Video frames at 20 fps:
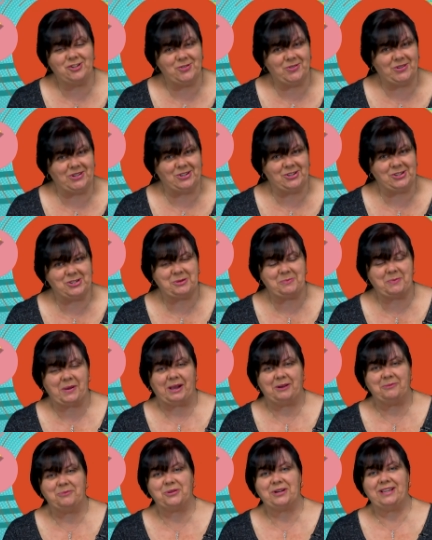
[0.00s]
that you learnt
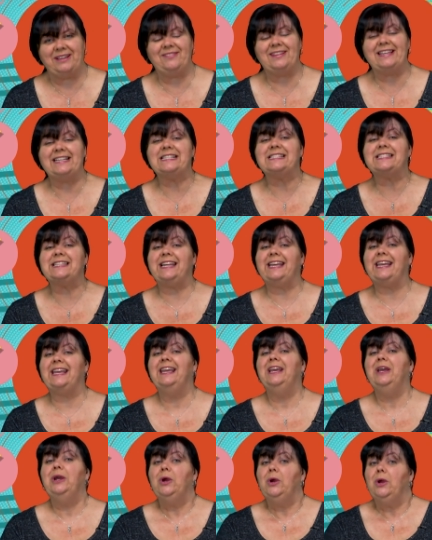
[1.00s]
about previously,
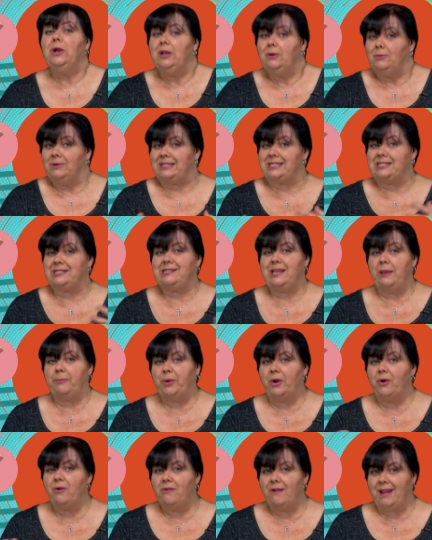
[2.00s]
with
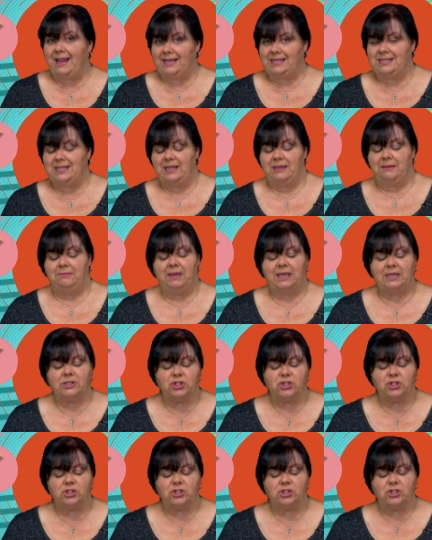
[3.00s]
separating